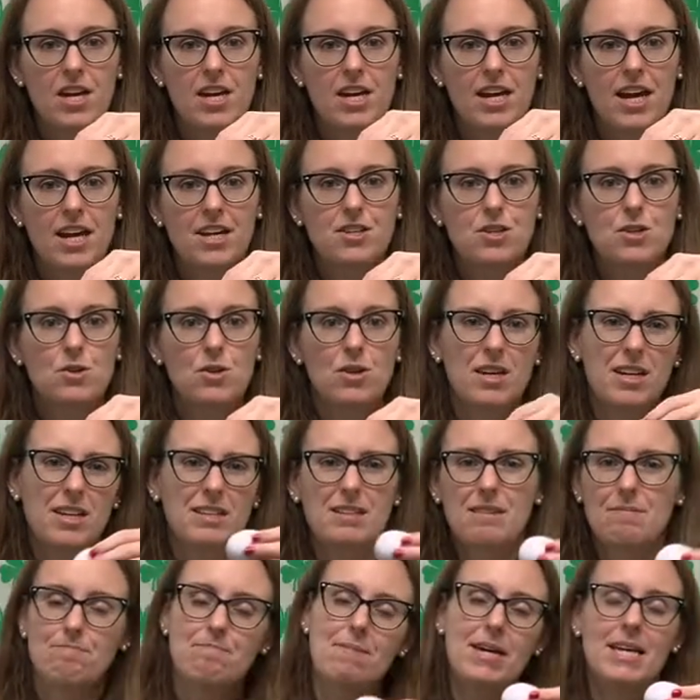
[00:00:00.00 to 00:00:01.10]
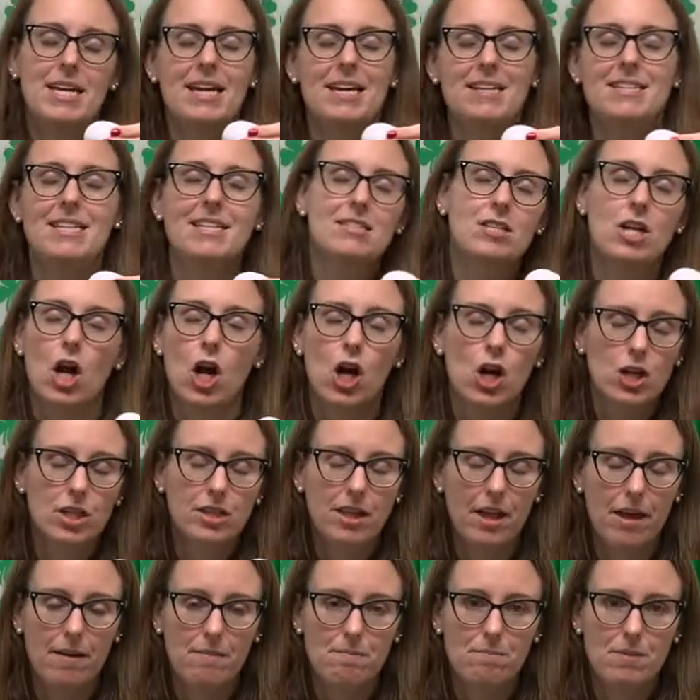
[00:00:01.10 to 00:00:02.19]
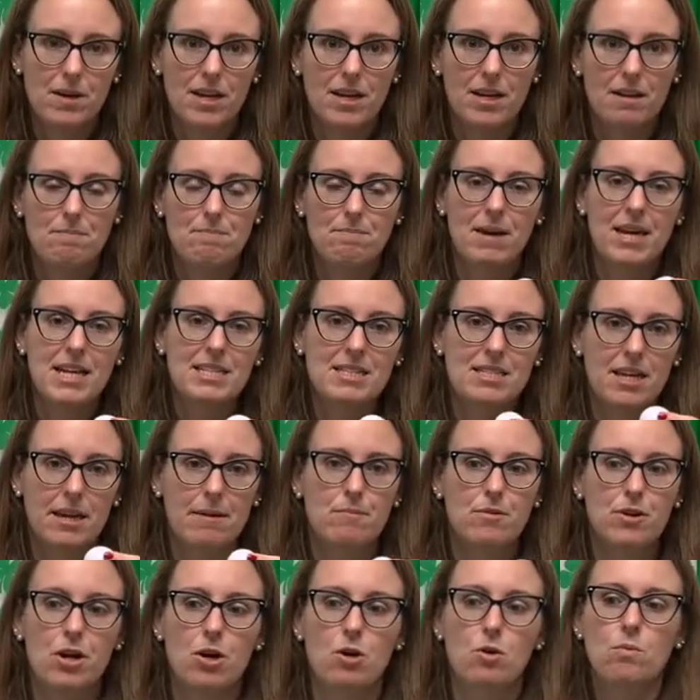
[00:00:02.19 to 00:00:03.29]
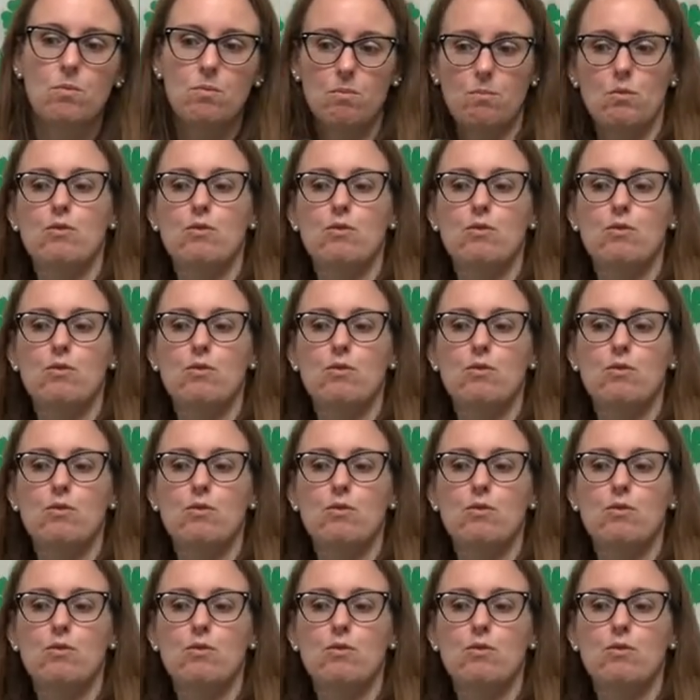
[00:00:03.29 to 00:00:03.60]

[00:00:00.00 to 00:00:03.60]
and it doesn't hurt them, but it makes the embryo move